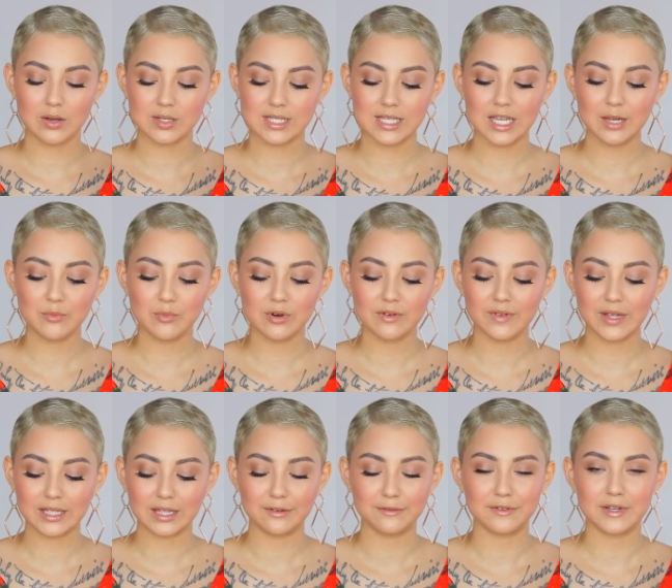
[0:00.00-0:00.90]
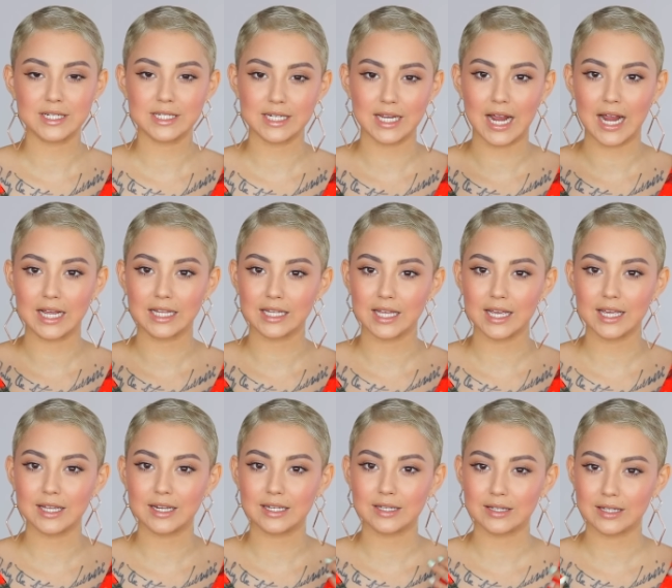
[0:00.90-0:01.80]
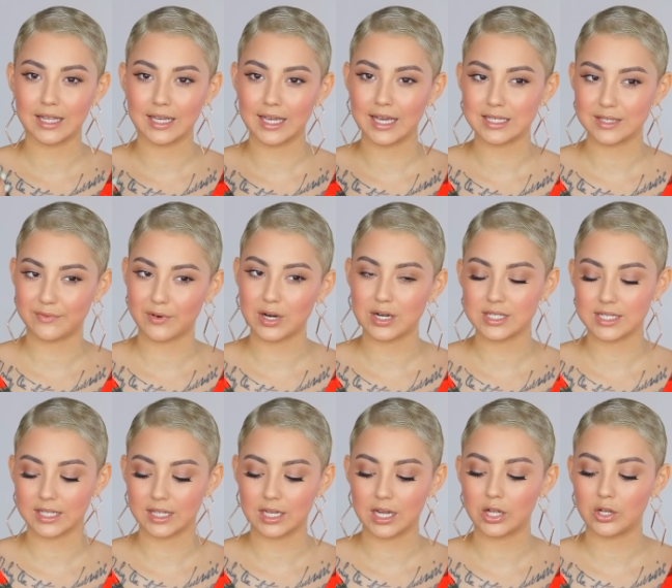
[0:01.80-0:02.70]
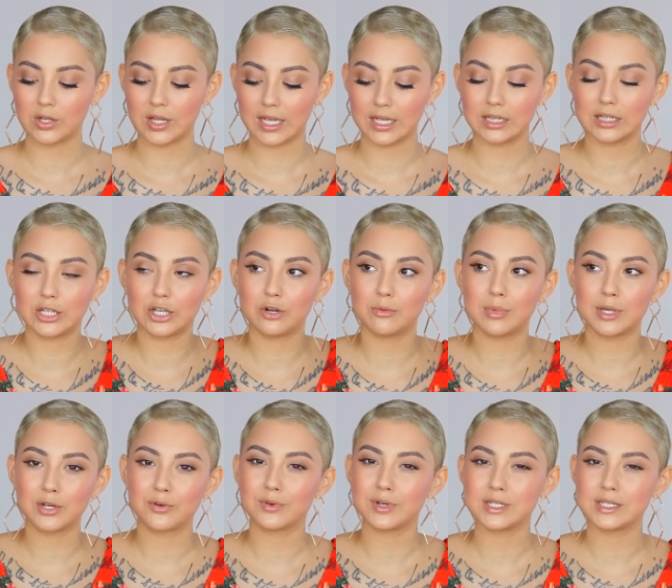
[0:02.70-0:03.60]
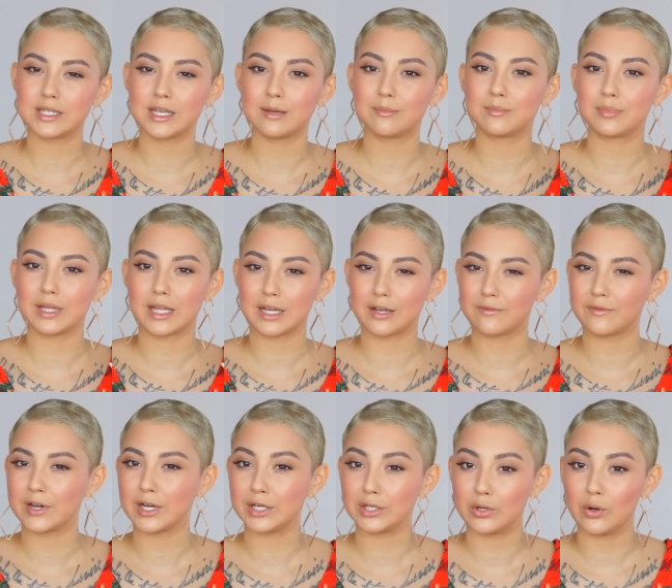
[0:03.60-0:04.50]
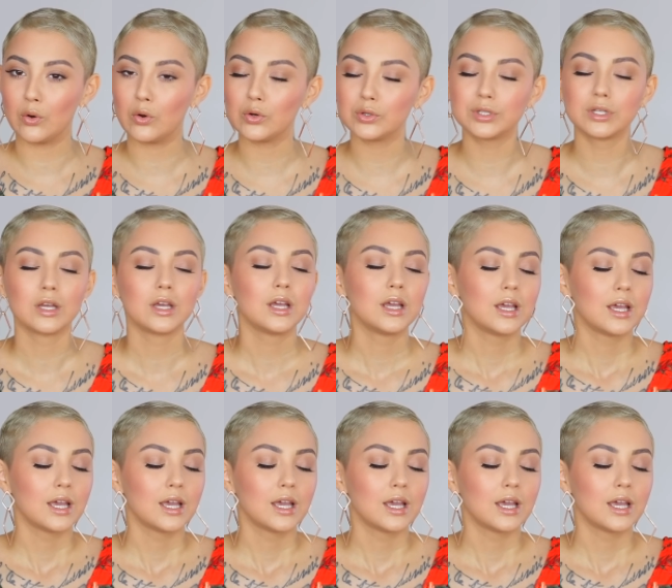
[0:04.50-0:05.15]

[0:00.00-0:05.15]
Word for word: I was thinking more of like the Fenty highlight, like as far as like the color, like a little bit green tint, but like very gold.